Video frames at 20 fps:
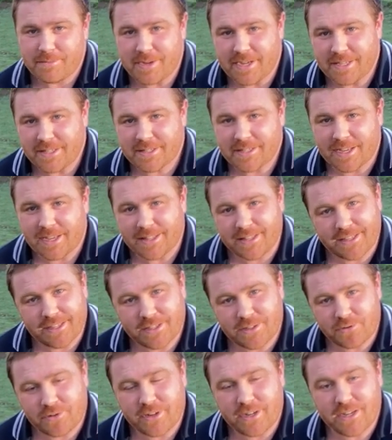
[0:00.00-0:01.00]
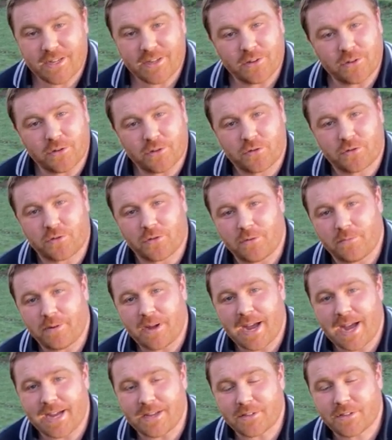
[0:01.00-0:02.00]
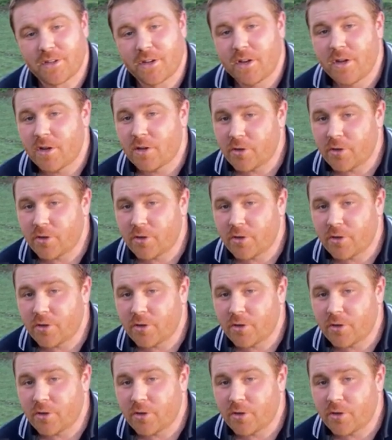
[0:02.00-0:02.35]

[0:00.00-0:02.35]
means that the tree or shrub has